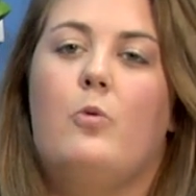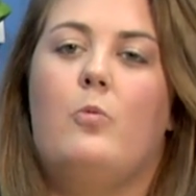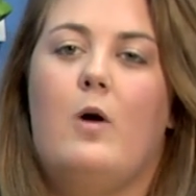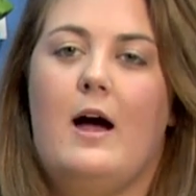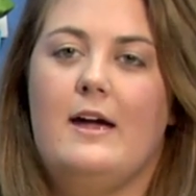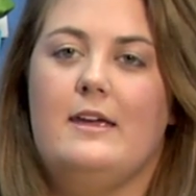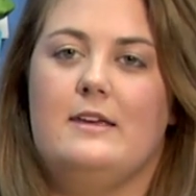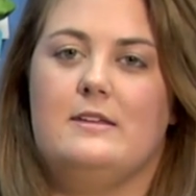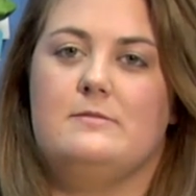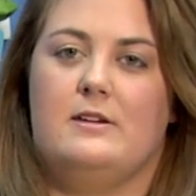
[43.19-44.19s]
why
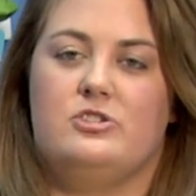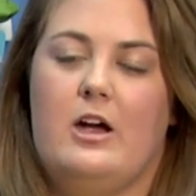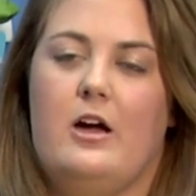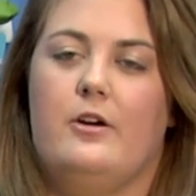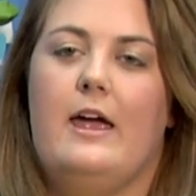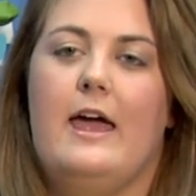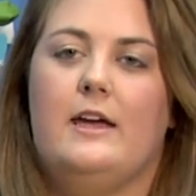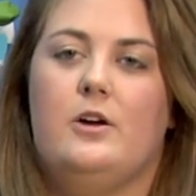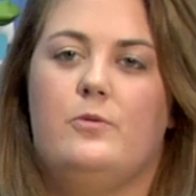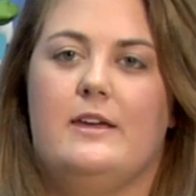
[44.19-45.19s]
is my child
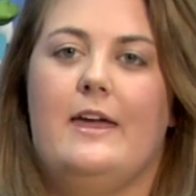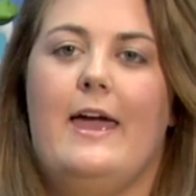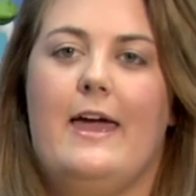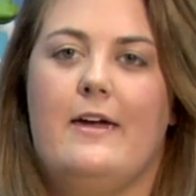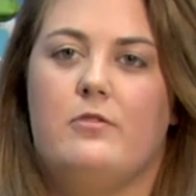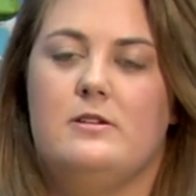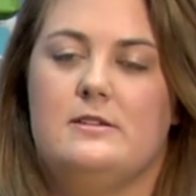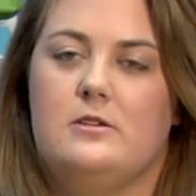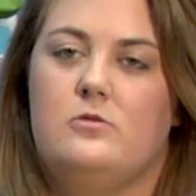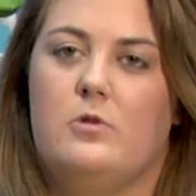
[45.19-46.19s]
echoing every
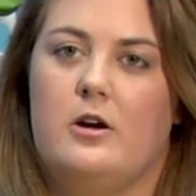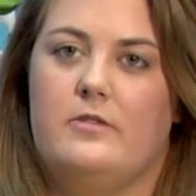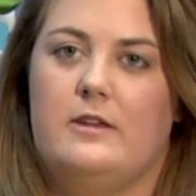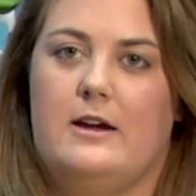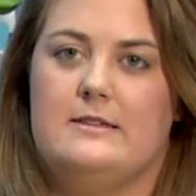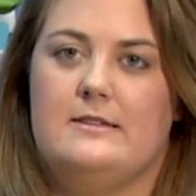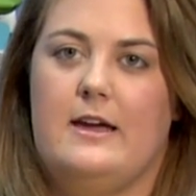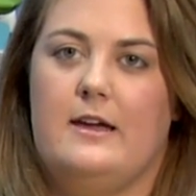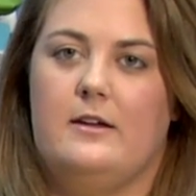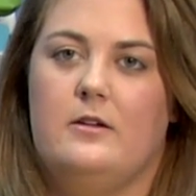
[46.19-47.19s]
single word that I
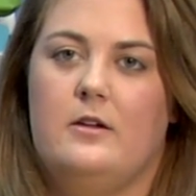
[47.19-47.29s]
say?